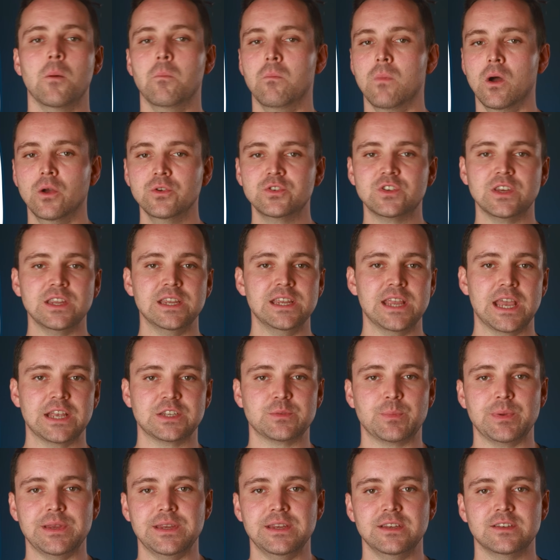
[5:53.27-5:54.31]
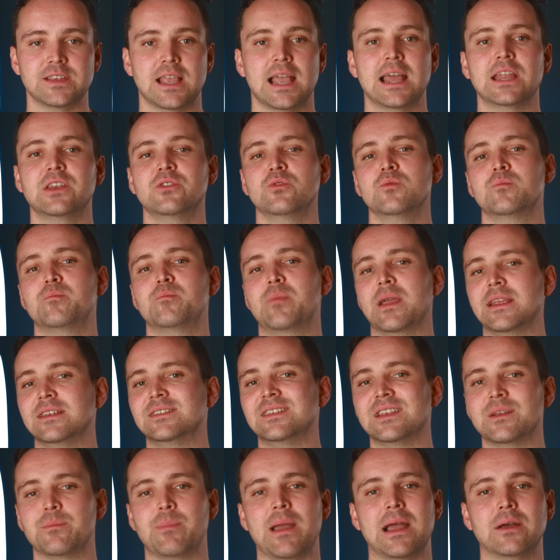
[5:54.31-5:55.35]
Most ESPs handle
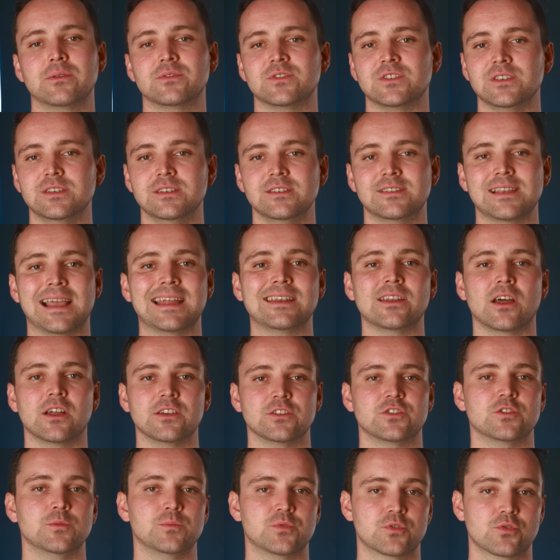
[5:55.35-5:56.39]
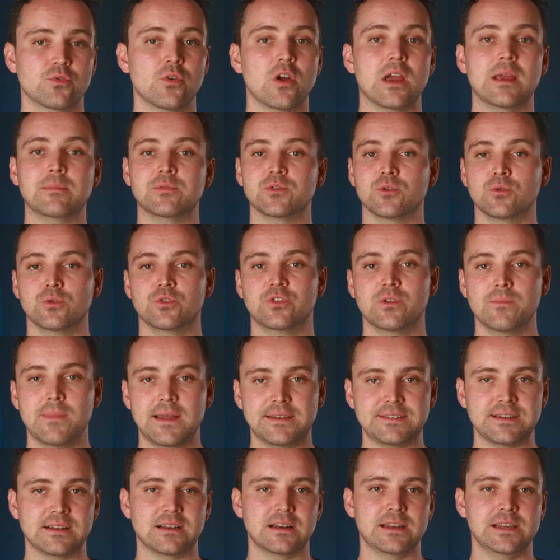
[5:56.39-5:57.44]
basic bounces and unsubscribes
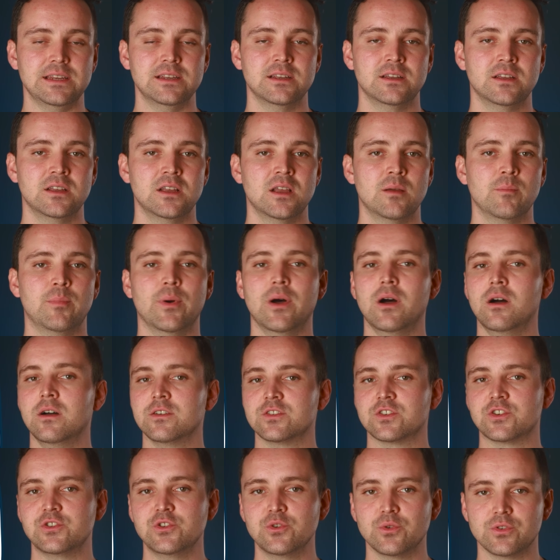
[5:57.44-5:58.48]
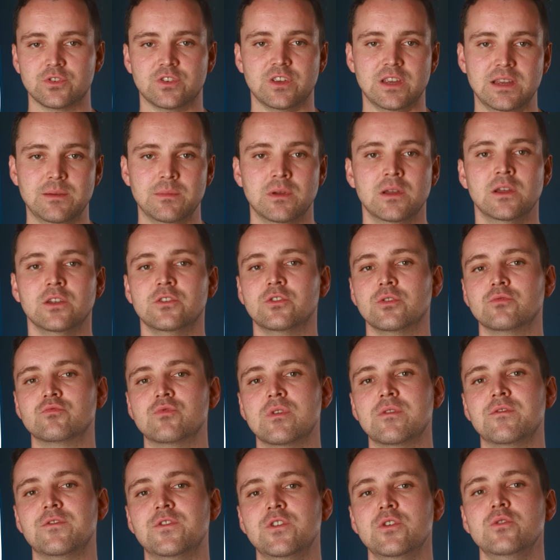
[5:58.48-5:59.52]
automatically, but ask your team to
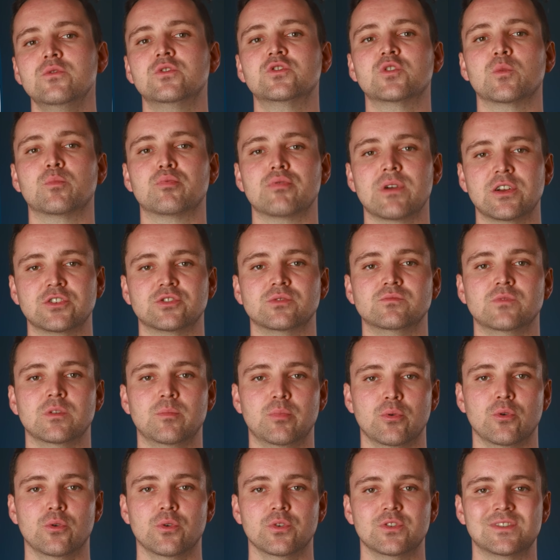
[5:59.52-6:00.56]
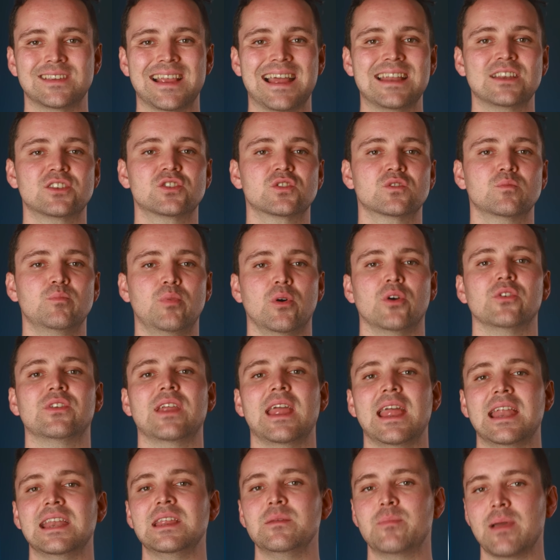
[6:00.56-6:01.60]
review suppression reports and spot
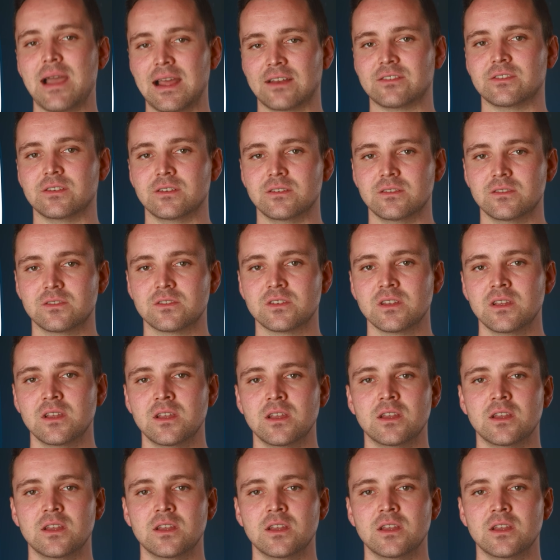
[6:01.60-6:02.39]
any patterns.